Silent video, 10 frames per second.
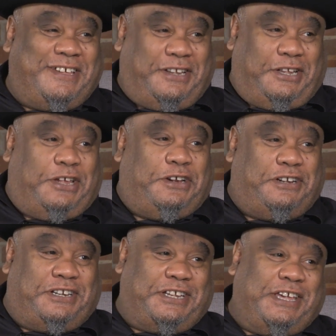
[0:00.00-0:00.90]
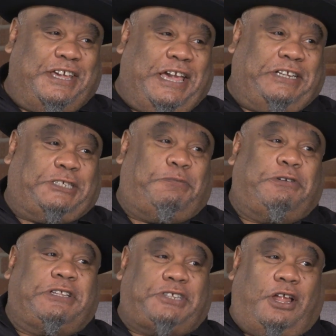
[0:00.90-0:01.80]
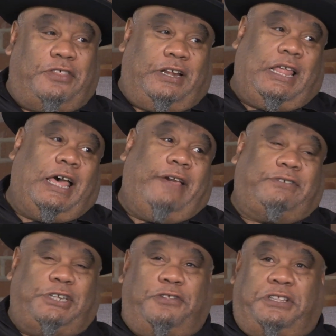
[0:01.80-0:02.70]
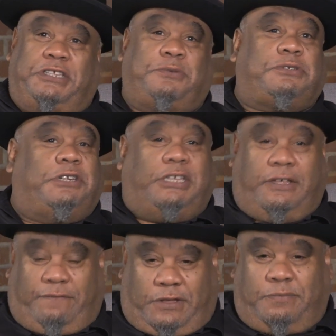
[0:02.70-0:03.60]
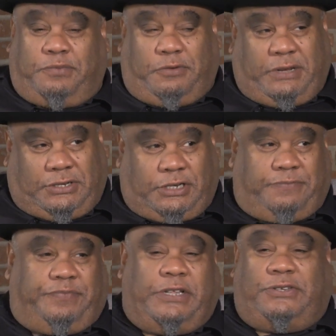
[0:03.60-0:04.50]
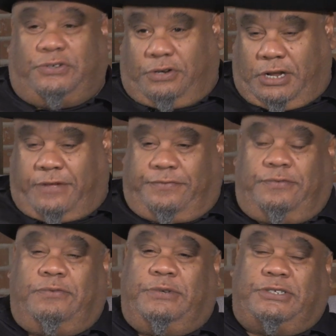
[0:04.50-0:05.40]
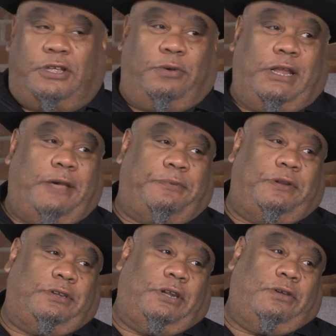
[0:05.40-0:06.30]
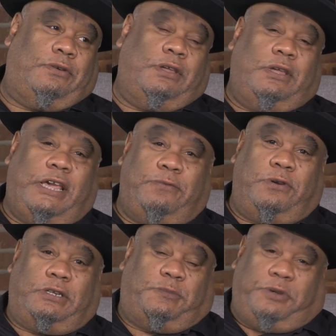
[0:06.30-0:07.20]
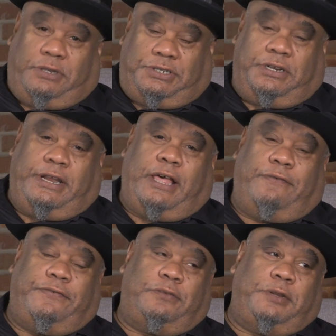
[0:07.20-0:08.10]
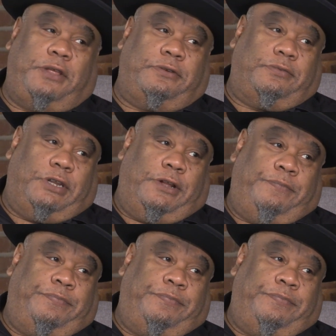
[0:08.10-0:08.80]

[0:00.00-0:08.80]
learned and experienced all their lives, you know, that this was going to give them permission. And sure enough, we saw what happened, you know, and we're experiencing it now full blown, you know.